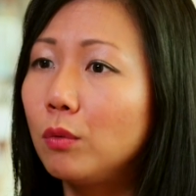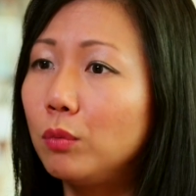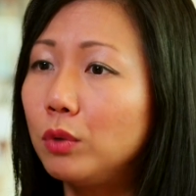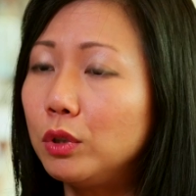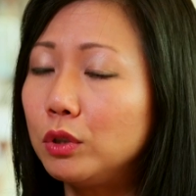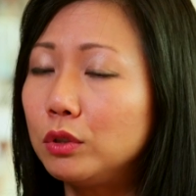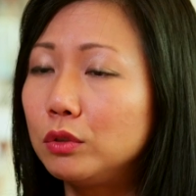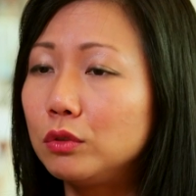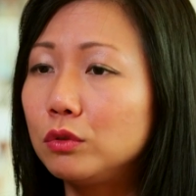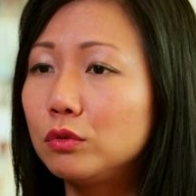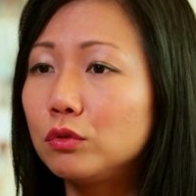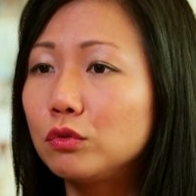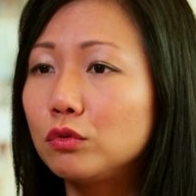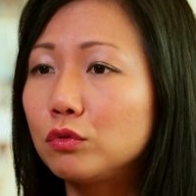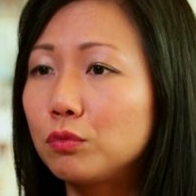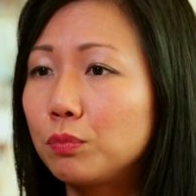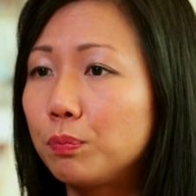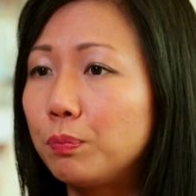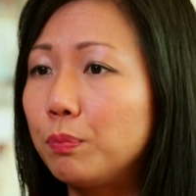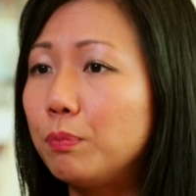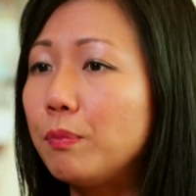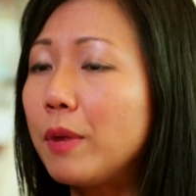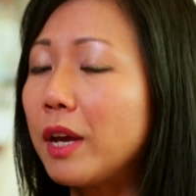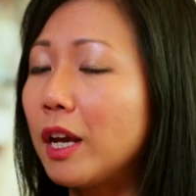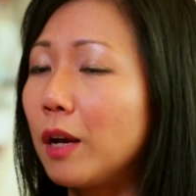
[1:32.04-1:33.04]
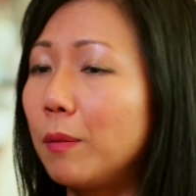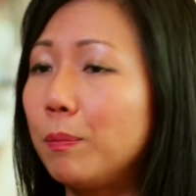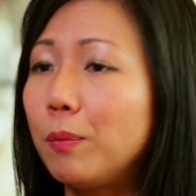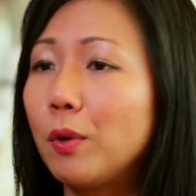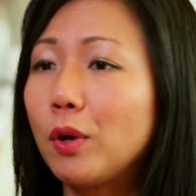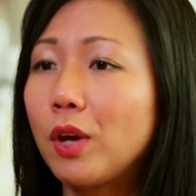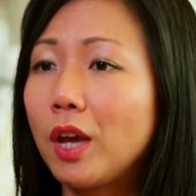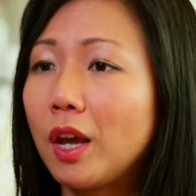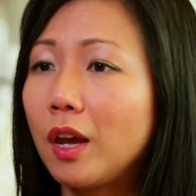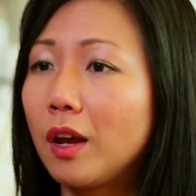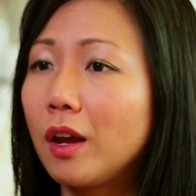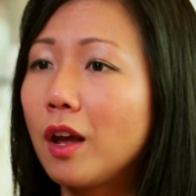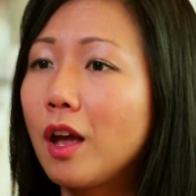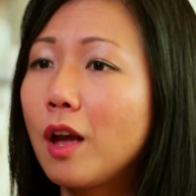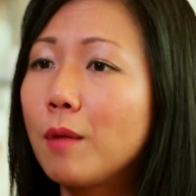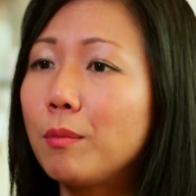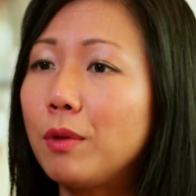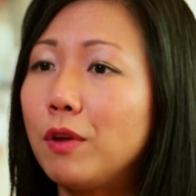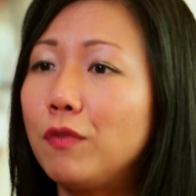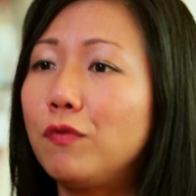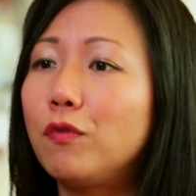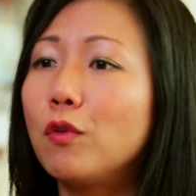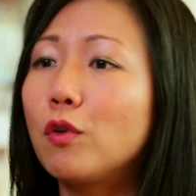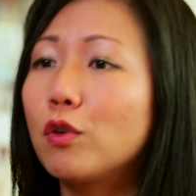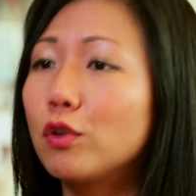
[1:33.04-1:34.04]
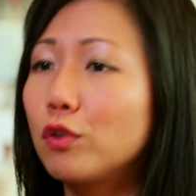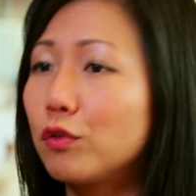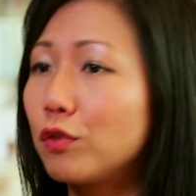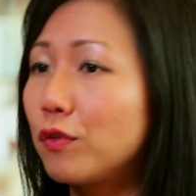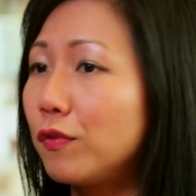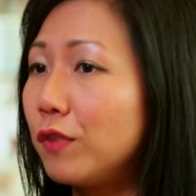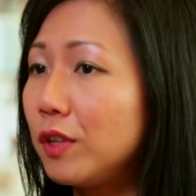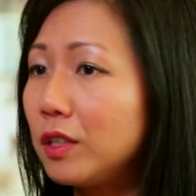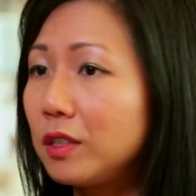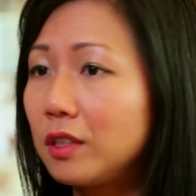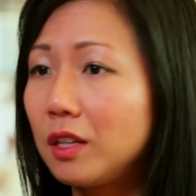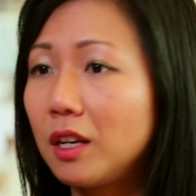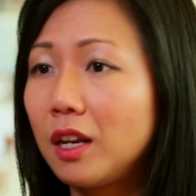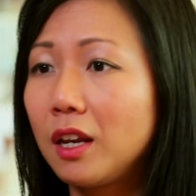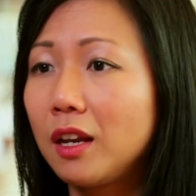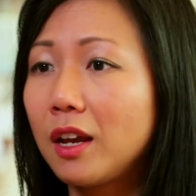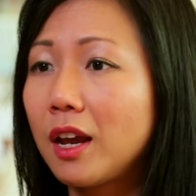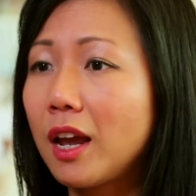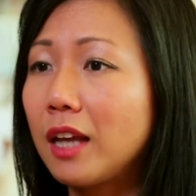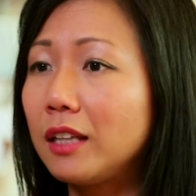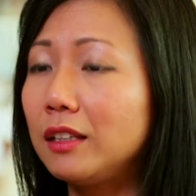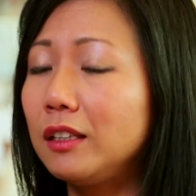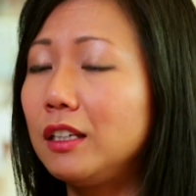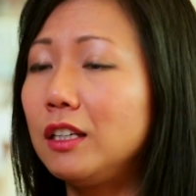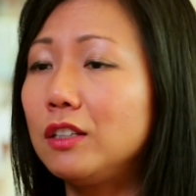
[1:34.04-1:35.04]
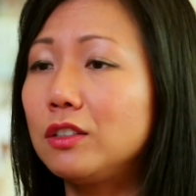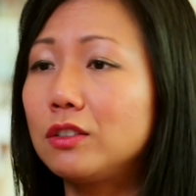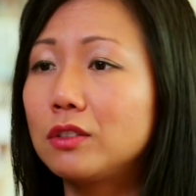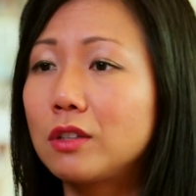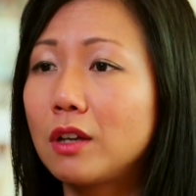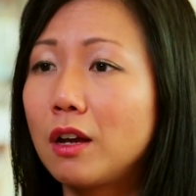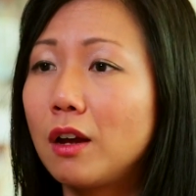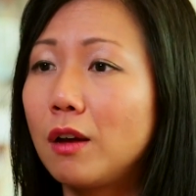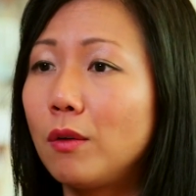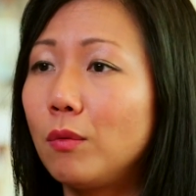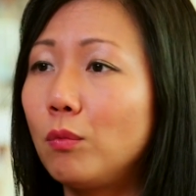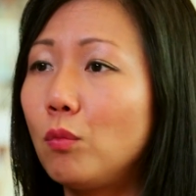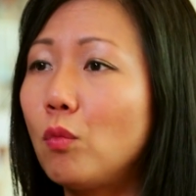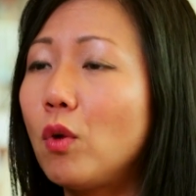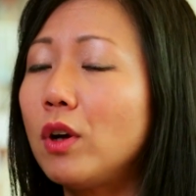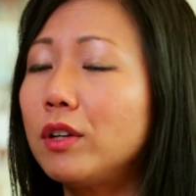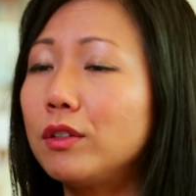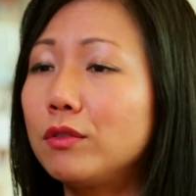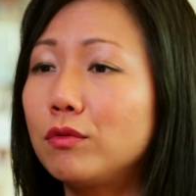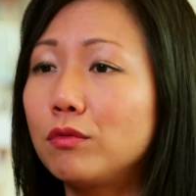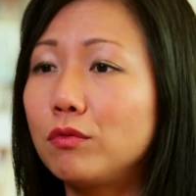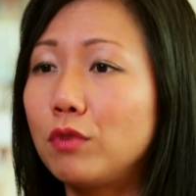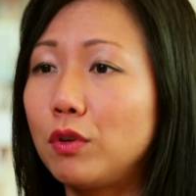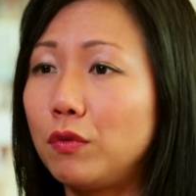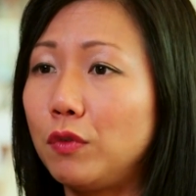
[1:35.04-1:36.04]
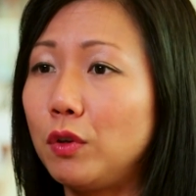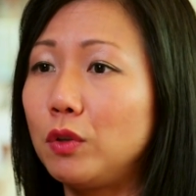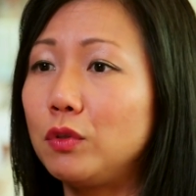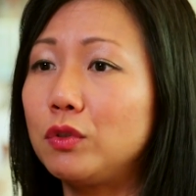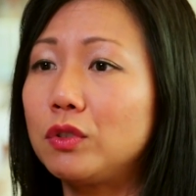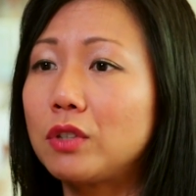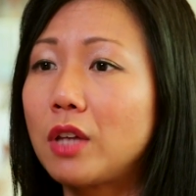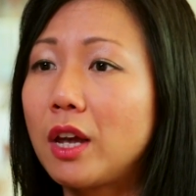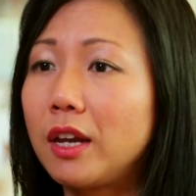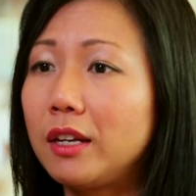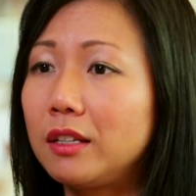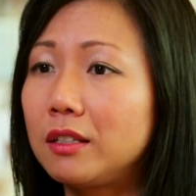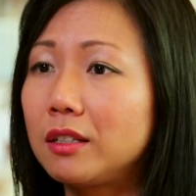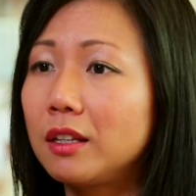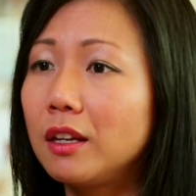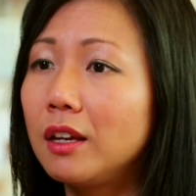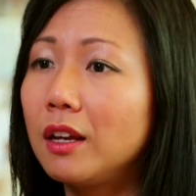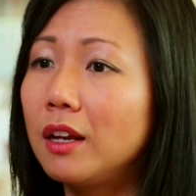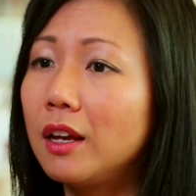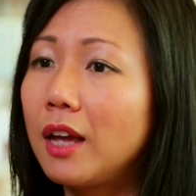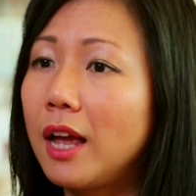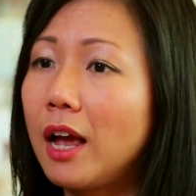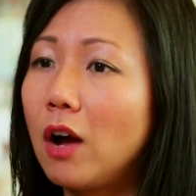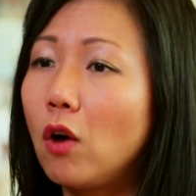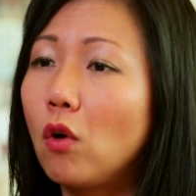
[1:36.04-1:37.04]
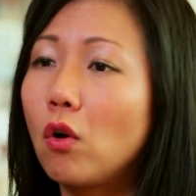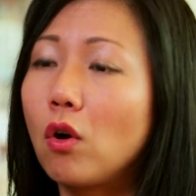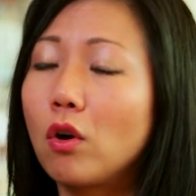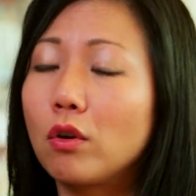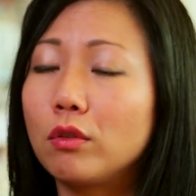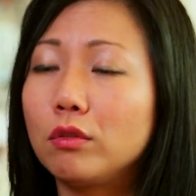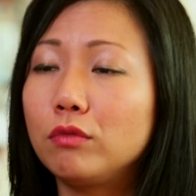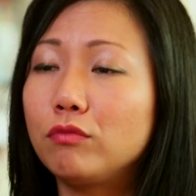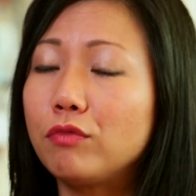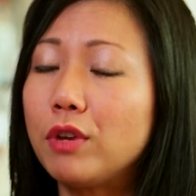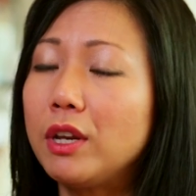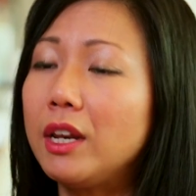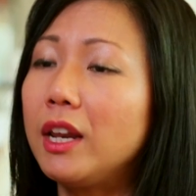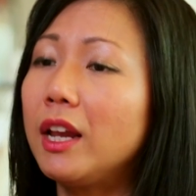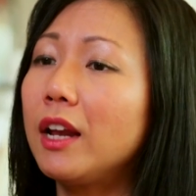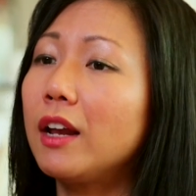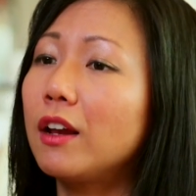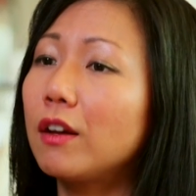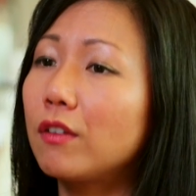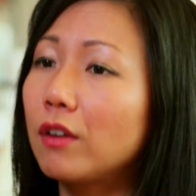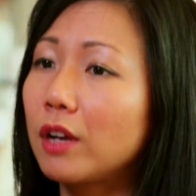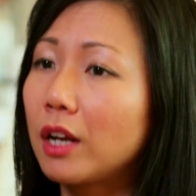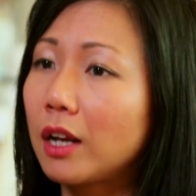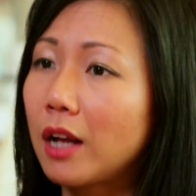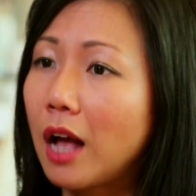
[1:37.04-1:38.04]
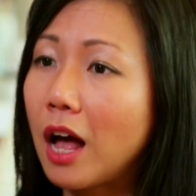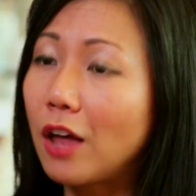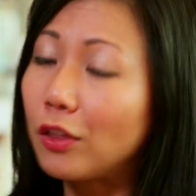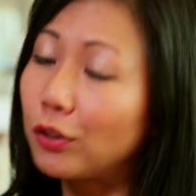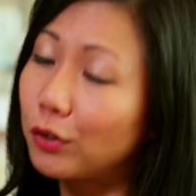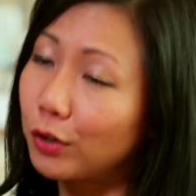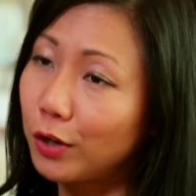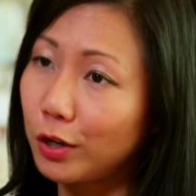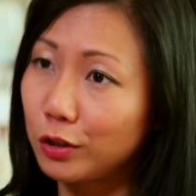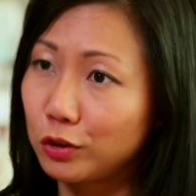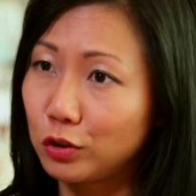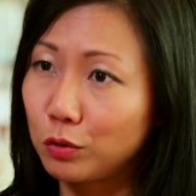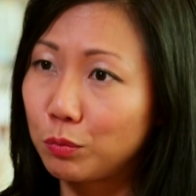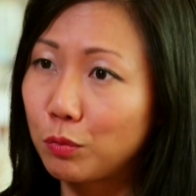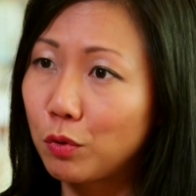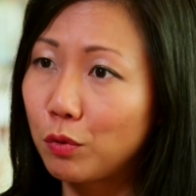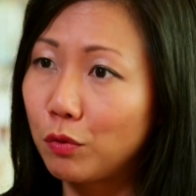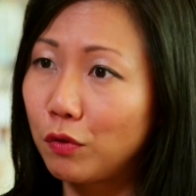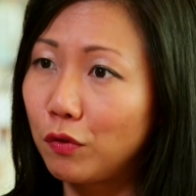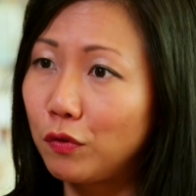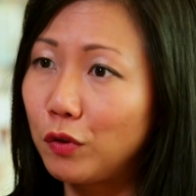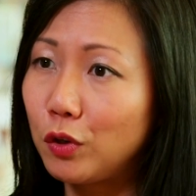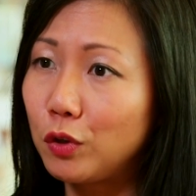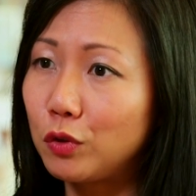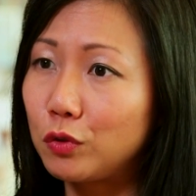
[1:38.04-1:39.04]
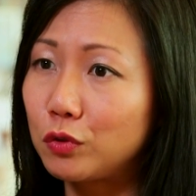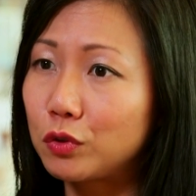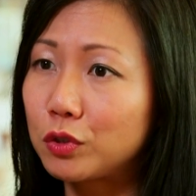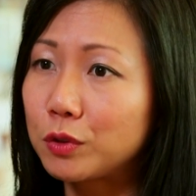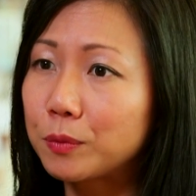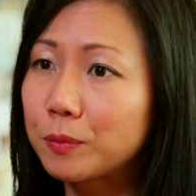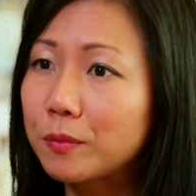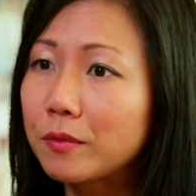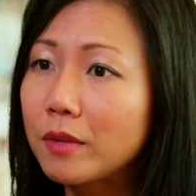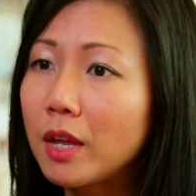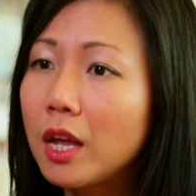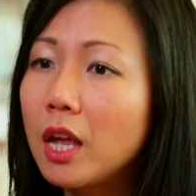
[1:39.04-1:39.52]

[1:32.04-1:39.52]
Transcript: will make a booking before visiting at least one review site or reading other customer reviews.